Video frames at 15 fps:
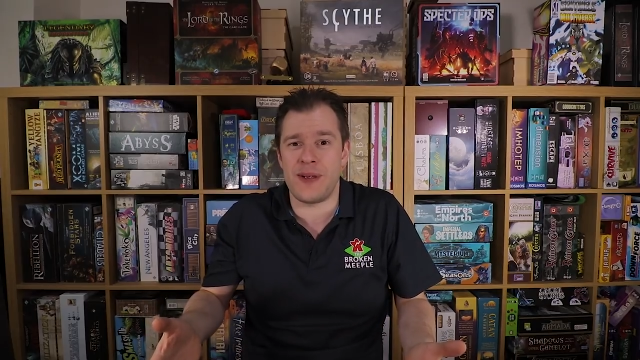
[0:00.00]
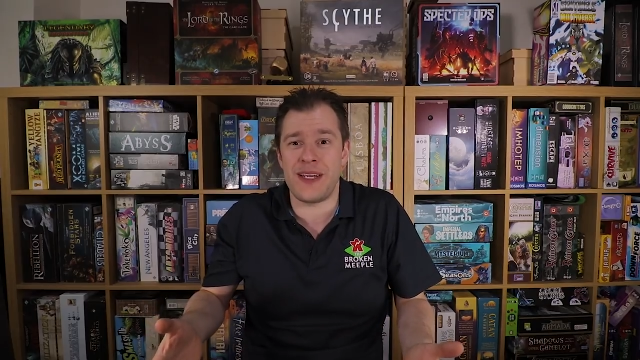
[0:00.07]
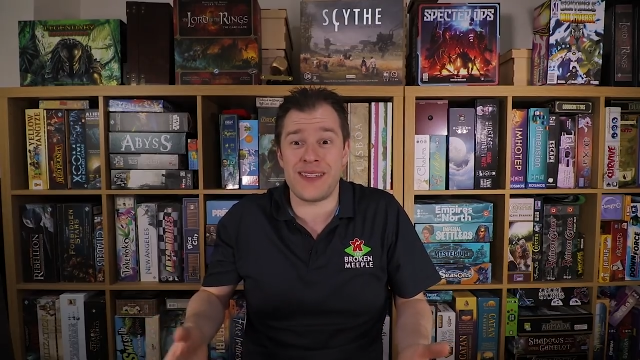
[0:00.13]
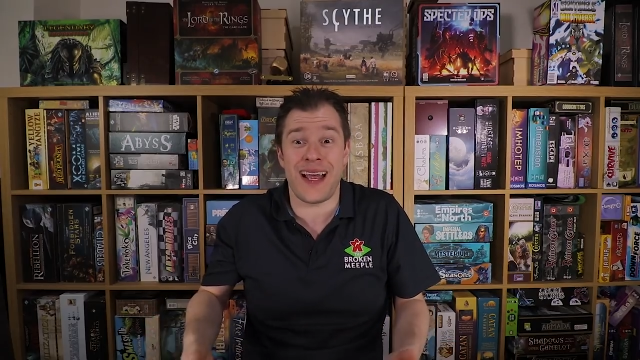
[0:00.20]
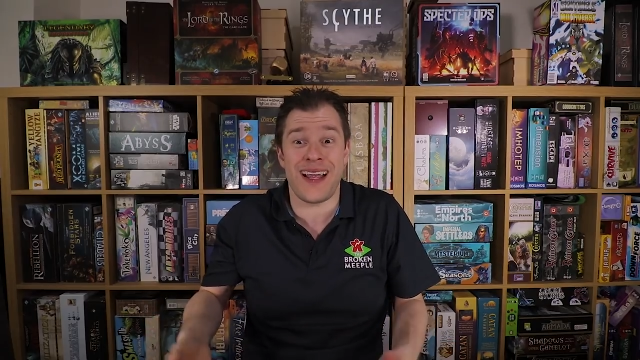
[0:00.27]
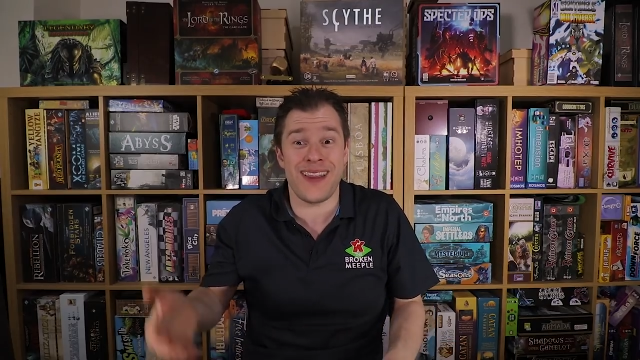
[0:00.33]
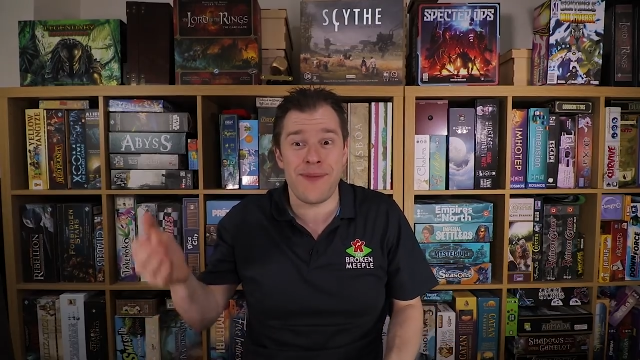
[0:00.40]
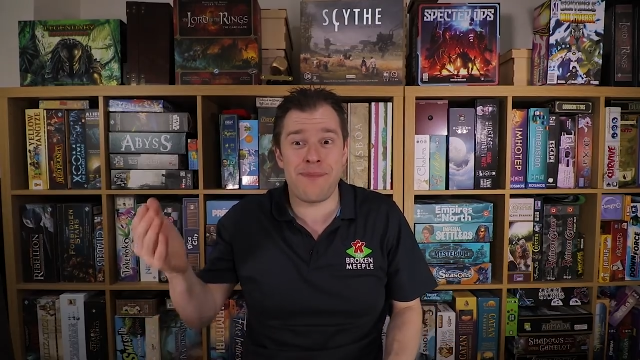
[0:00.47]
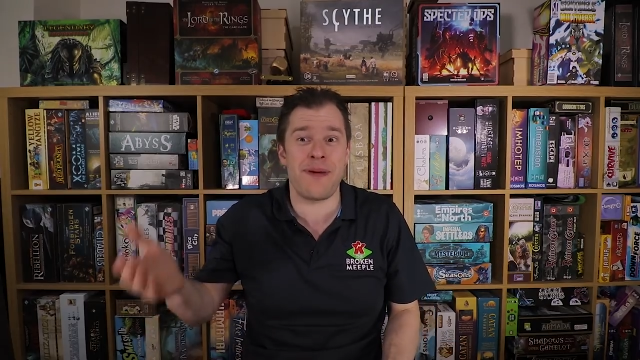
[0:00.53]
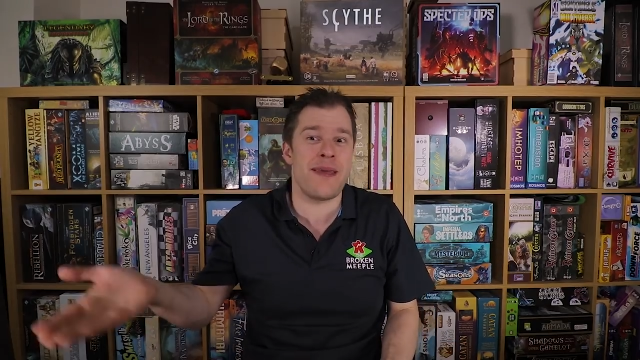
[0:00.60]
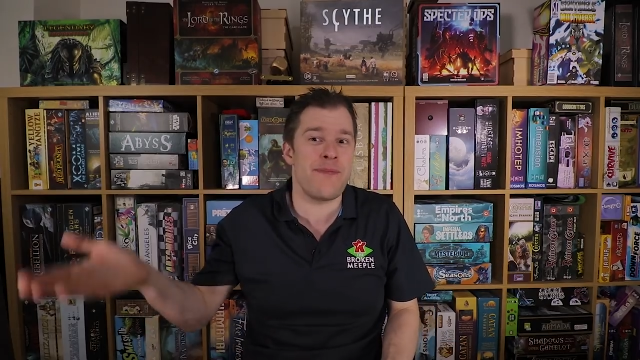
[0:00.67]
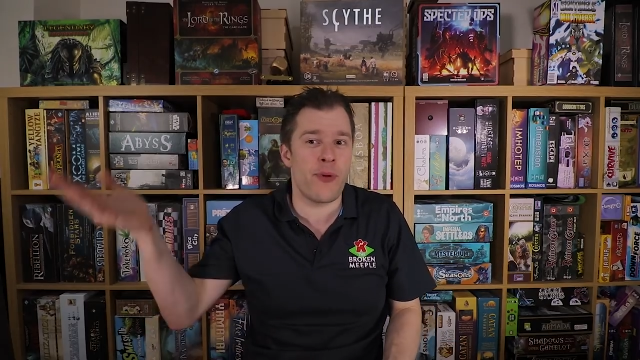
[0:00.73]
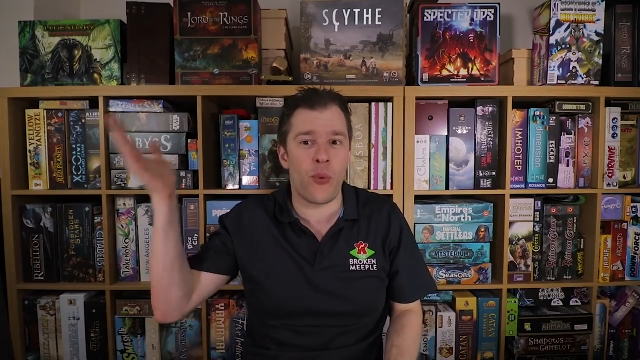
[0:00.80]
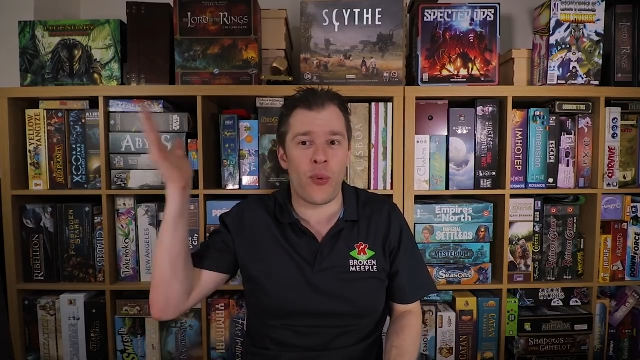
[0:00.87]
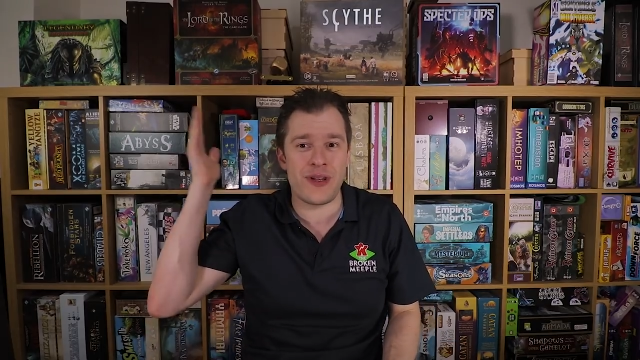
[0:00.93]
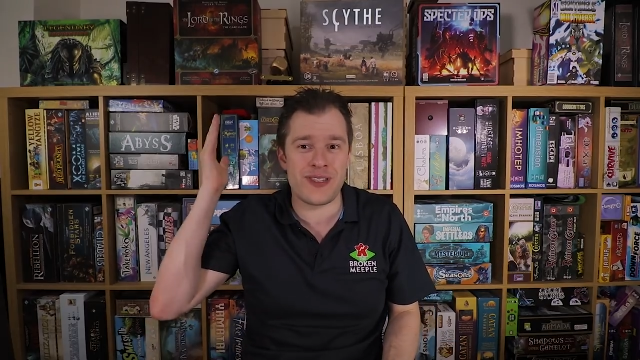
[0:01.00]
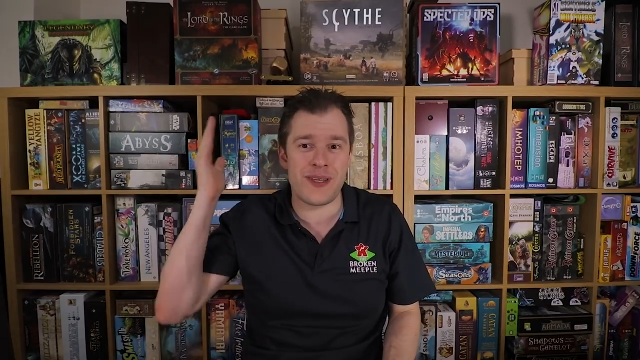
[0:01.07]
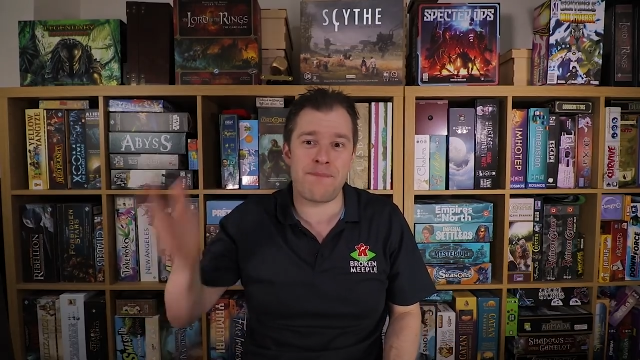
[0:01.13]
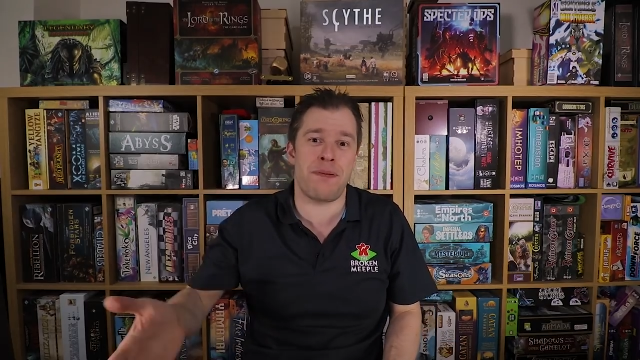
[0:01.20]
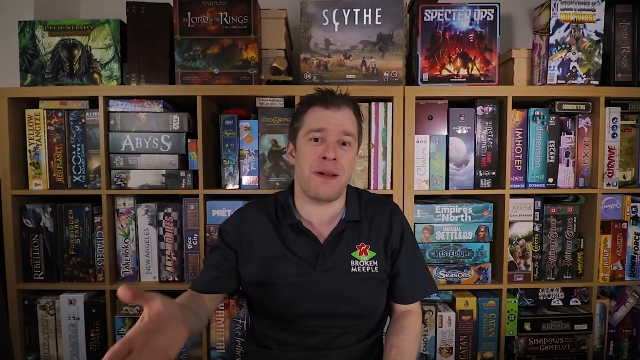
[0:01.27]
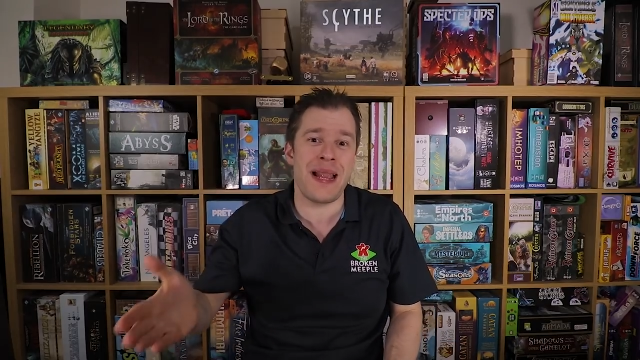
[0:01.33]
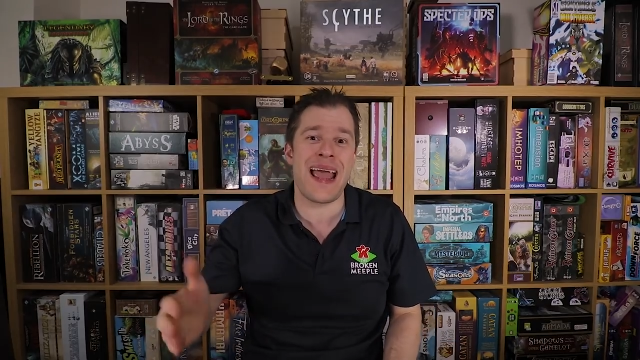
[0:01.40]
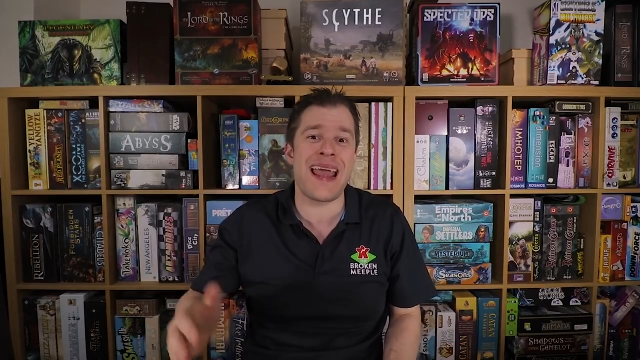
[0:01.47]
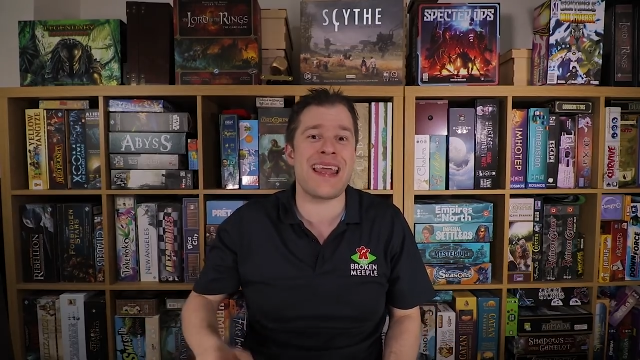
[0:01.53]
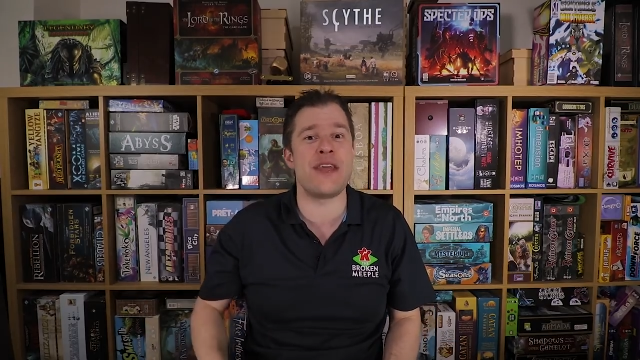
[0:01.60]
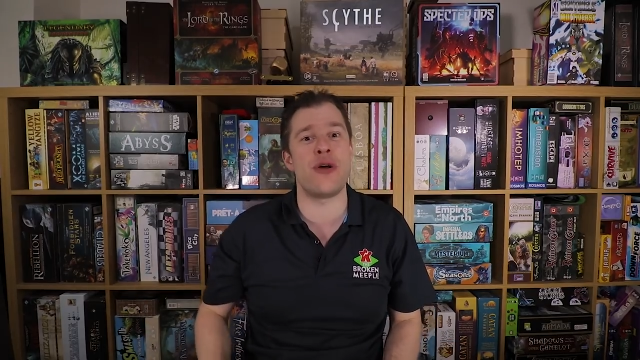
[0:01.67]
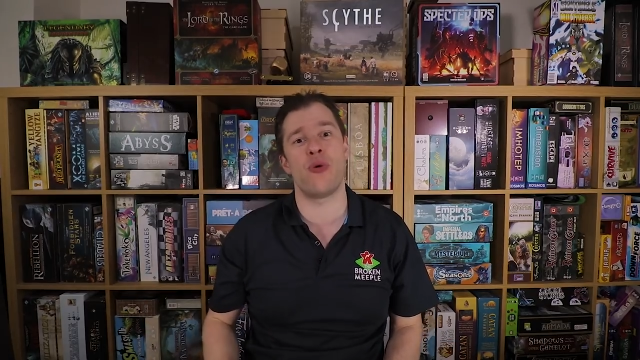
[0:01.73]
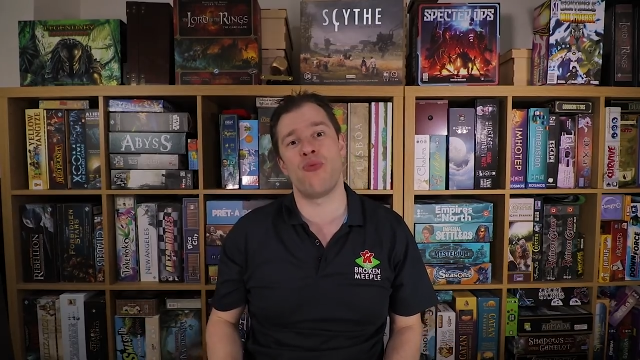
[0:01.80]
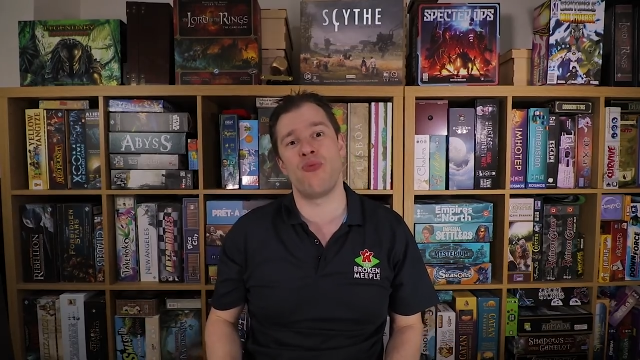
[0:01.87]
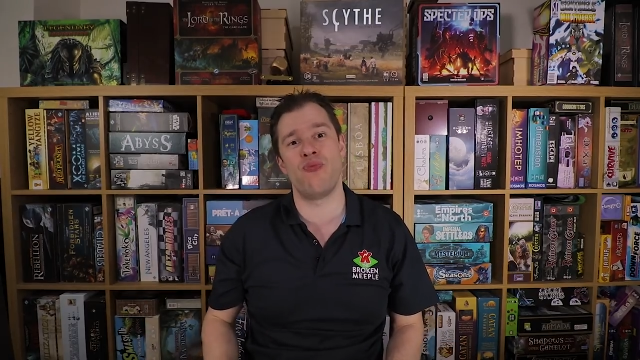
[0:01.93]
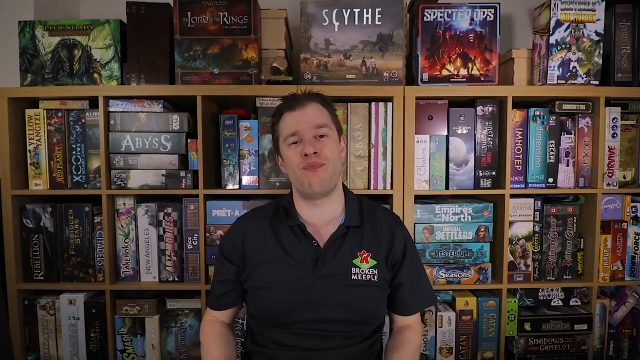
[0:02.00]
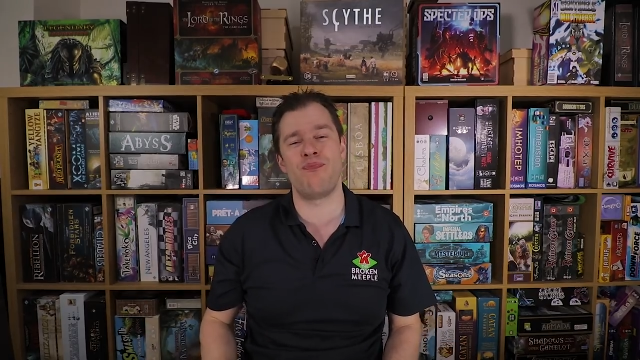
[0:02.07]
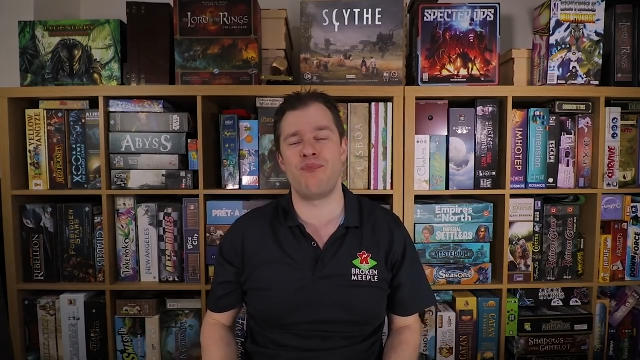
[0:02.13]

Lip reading: because other people want to play your